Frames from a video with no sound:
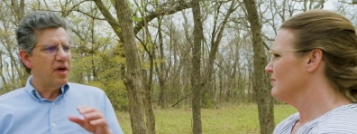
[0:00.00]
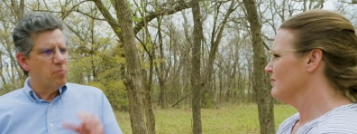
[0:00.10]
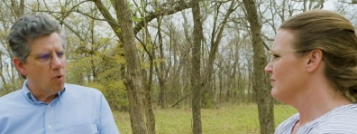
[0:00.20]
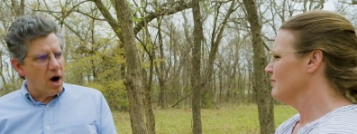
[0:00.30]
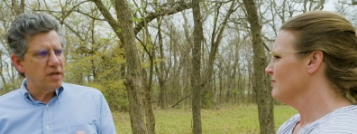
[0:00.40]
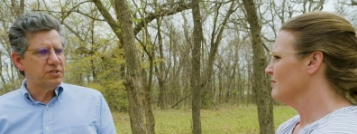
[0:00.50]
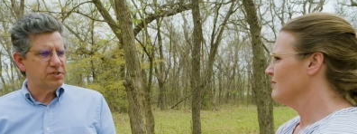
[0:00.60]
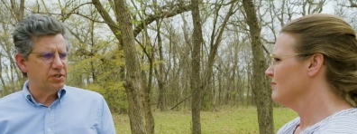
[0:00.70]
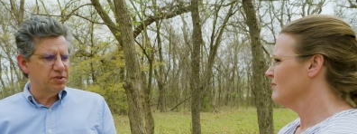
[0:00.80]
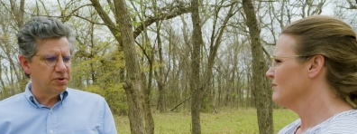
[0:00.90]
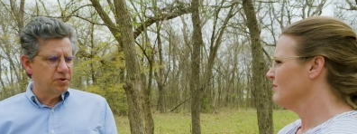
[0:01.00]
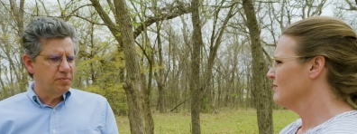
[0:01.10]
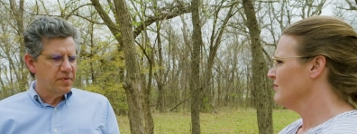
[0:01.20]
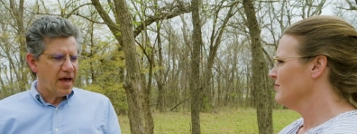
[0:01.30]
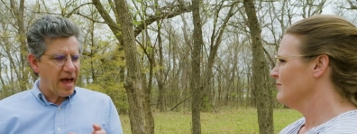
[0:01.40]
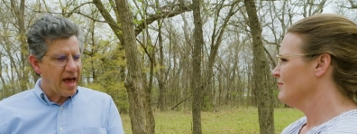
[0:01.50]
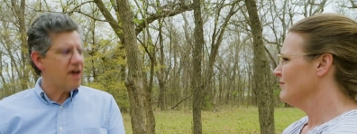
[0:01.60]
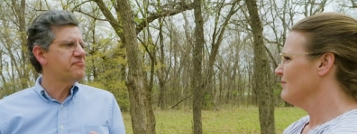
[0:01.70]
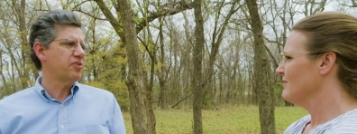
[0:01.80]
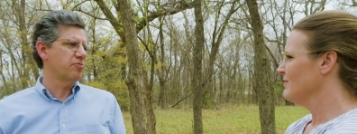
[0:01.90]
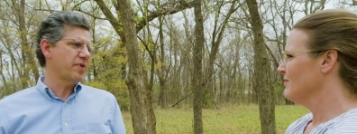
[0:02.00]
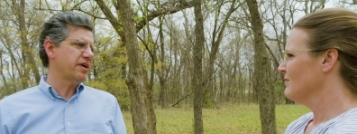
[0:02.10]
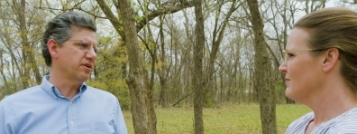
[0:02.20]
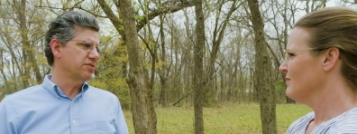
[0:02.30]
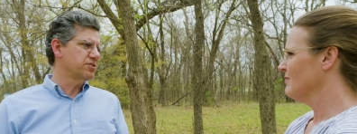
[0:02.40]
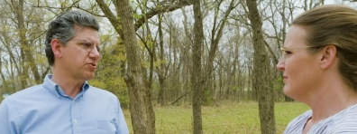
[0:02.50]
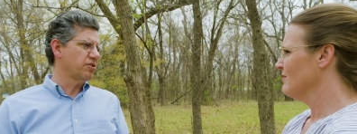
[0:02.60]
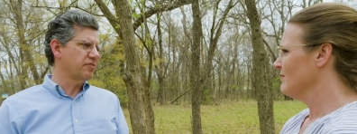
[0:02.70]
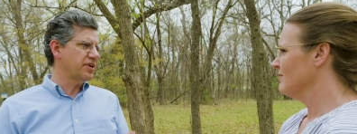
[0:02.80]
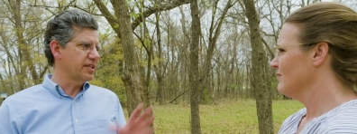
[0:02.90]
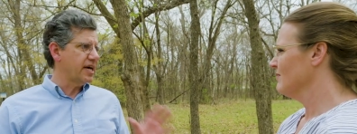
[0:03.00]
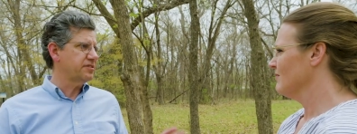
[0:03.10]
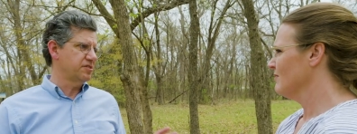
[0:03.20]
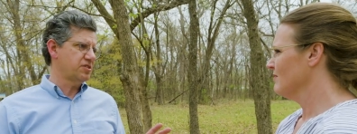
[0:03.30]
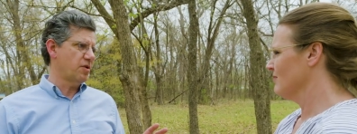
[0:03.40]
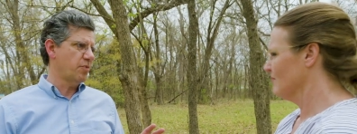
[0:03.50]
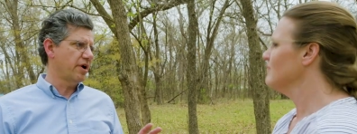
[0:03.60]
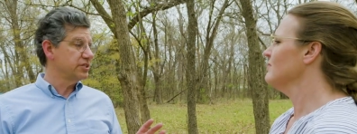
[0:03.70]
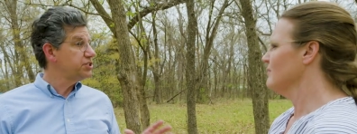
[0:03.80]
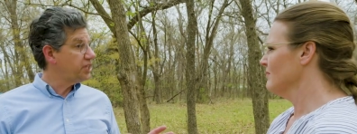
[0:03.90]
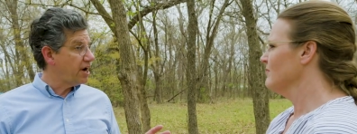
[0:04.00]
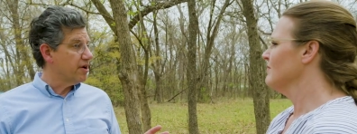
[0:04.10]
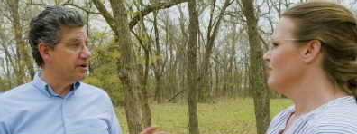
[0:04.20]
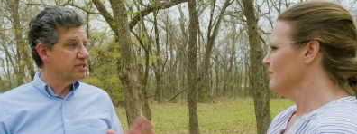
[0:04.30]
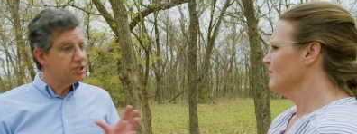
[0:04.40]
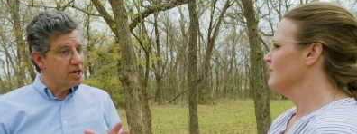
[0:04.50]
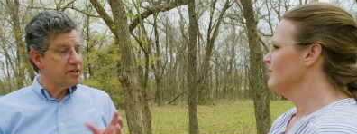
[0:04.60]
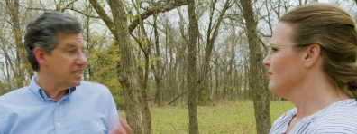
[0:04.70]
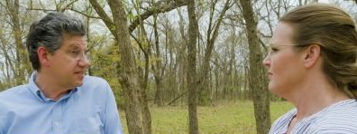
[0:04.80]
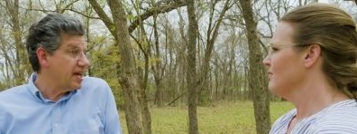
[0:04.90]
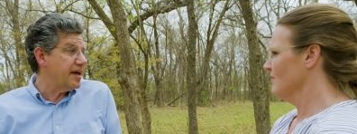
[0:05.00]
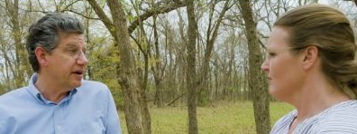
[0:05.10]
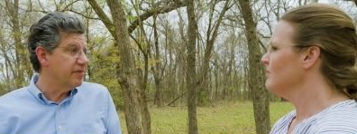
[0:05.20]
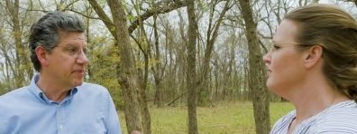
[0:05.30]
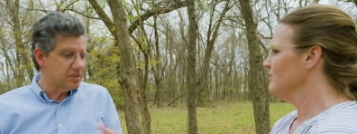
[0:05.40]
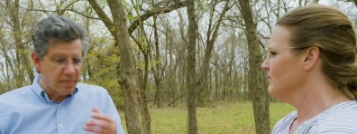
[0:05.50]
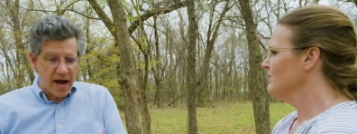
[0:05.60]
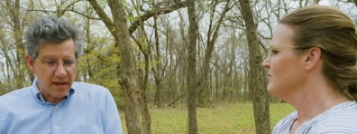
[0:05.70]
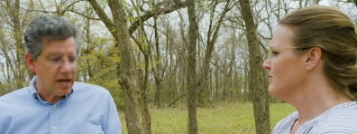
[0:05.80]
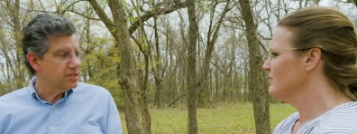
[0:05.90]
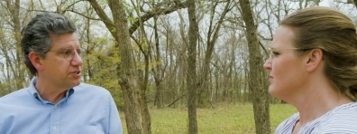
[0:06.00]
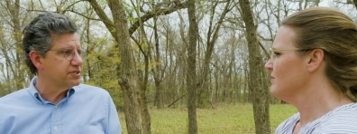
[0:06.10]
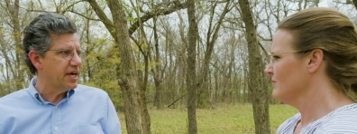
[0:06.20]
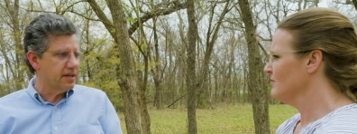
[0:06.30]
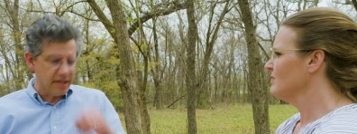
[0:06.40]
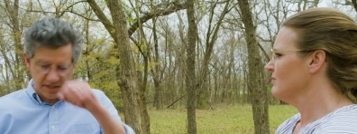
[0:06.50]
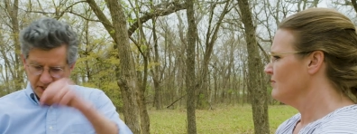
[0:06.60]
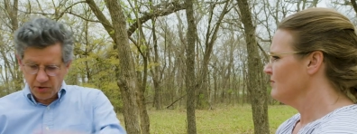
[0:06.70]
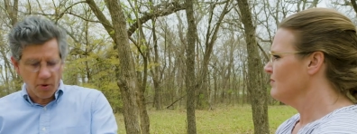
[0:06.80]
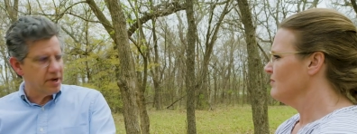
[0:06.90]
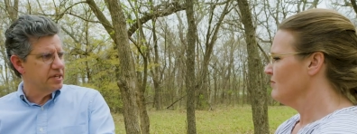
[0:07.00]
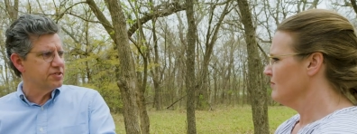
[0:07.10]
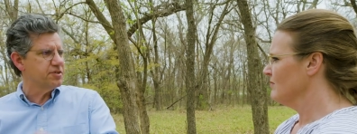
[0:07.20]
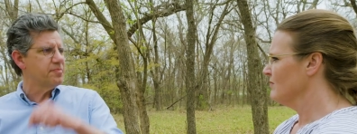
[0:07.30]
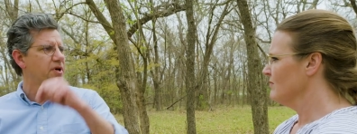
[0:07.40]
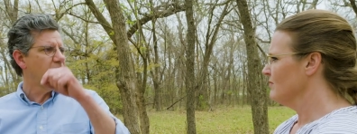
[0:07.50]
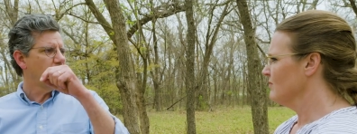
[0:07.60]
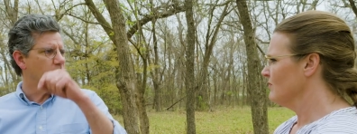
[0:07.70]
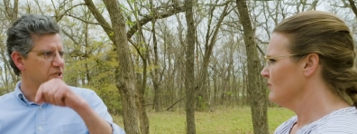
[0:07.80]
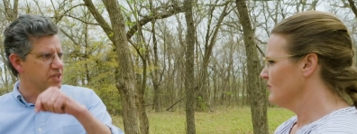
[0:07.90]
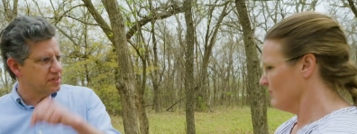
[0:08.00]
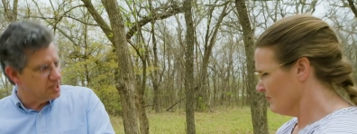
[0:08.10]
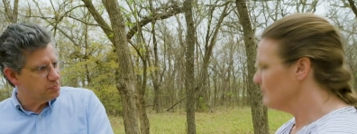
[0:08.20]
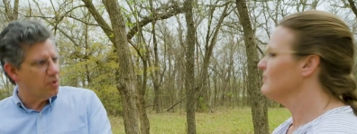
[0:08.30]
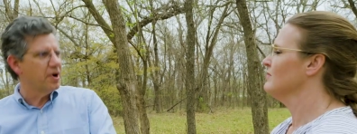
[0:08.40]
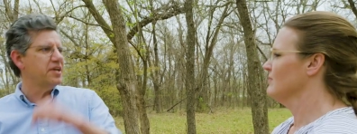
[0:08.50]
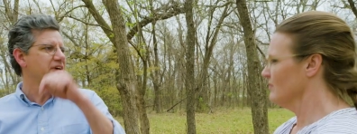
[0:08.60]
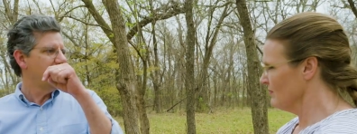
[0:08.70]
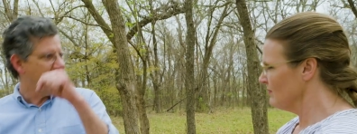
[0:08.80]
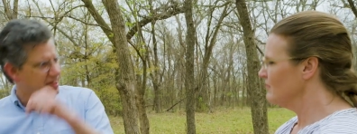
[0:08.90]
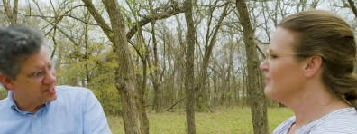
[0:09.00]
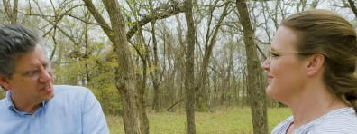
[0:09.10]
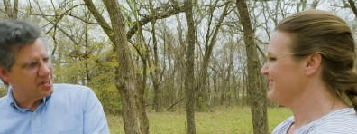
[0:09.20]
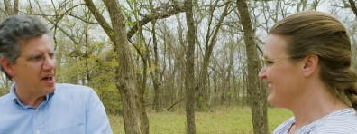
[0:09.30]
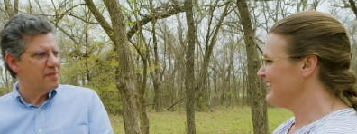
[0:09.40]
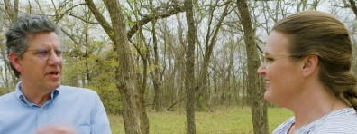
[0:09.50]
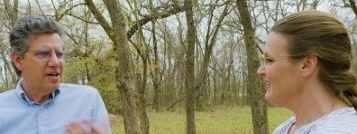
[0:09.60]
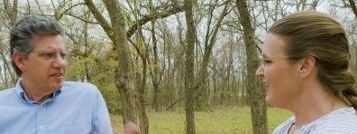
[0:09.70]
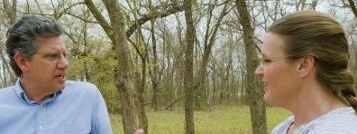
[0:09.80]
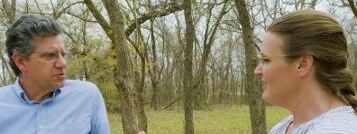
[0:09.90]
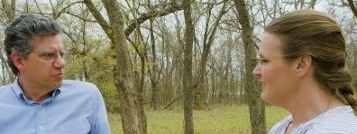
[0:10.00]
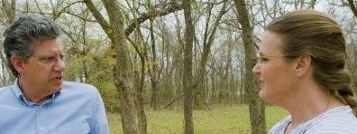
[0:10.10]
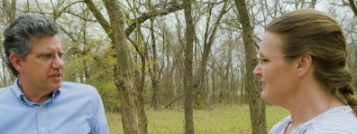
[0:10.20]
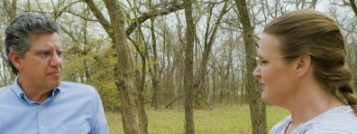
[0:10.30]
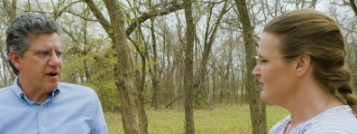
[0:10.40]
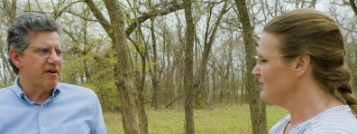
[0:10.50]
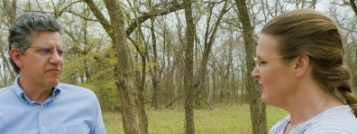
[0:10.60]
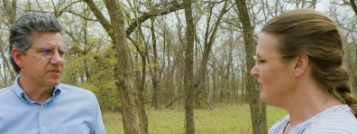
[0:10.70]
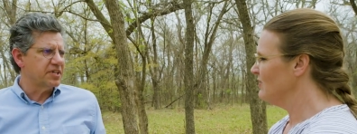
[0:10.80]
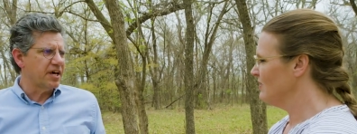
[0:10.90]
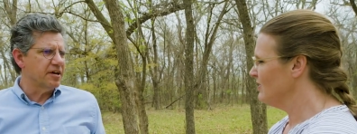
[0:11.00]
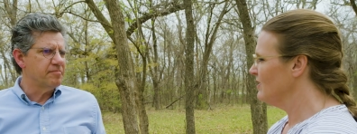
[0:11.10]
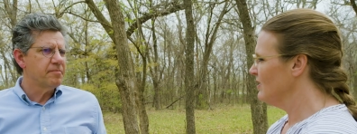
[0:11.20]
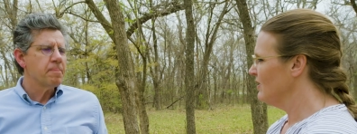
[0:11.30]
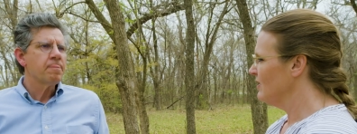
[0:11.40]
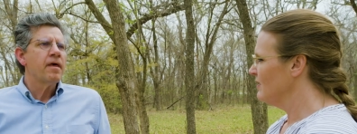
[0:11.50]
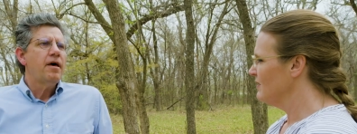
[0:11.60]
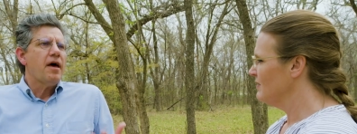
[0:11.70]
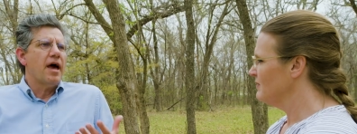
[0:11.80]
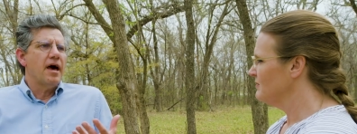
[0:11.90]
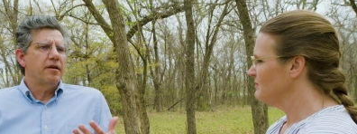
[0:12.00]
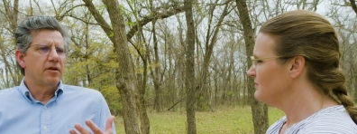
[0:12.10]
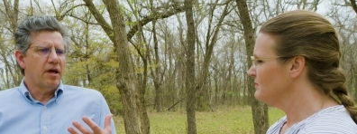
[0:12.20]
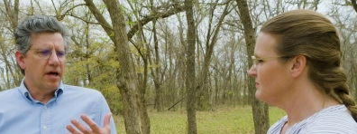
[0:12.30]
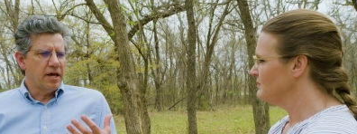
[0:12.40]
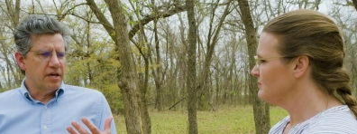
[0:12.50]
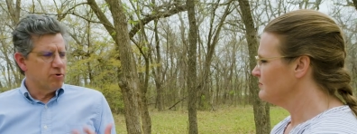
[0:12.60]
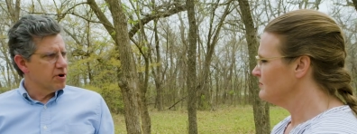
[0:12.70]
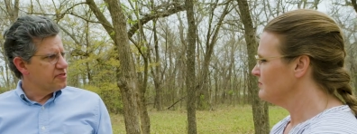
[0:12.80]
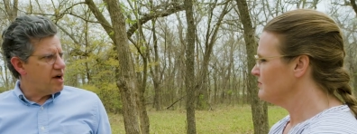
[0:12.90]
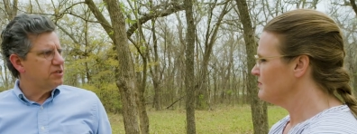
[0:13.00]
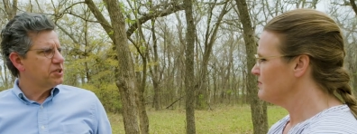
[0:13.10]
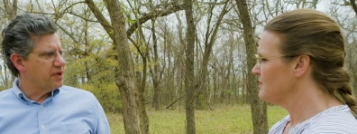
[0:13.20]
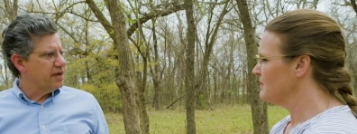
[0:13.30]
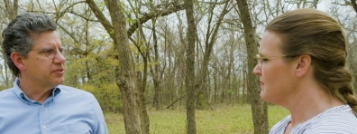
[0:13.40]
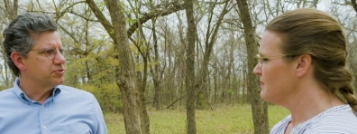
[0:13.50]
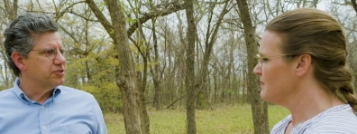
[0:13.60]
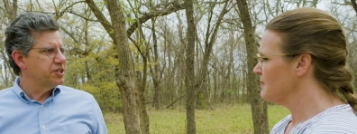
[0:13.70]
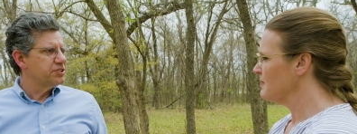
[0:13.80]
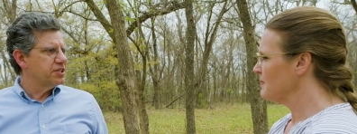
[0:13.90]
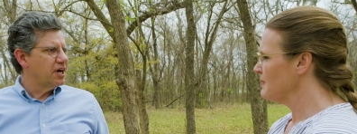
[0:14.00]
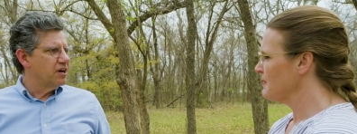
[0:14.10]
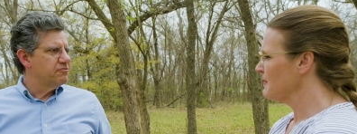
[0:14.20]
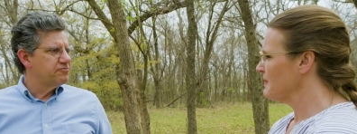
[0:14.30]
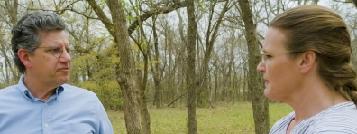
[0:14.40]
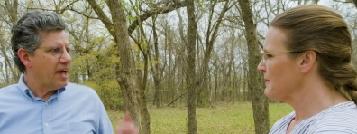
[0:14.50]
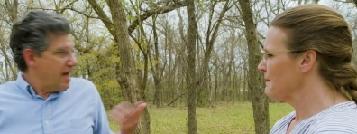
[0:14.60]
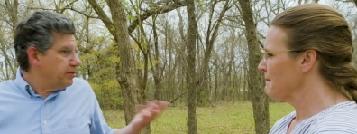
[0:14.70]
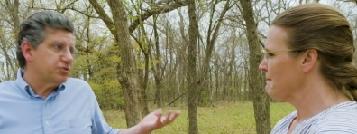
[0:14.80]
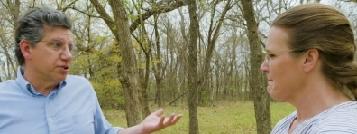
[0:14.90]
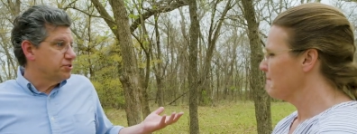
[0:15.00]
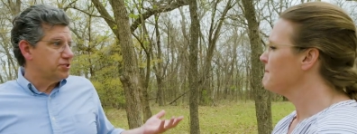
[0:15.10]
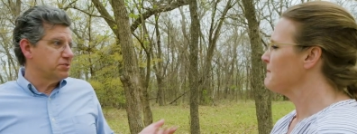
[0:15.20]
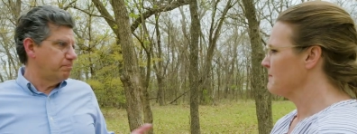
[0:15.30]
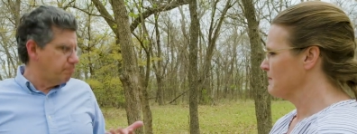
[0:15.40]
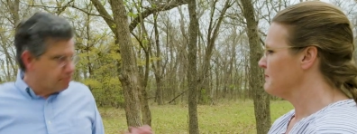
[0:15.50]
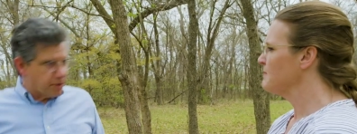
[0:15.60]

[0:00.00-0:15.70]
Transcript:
Speaker 1: They want to have their records sort of collected somewhere and shared. And share that's data, mm-hmm. that's biological data. Like this organism was at this point, at this time. Yeah. That's really powerful data. And uh, in ornithology, we have this tradition of amateurs, just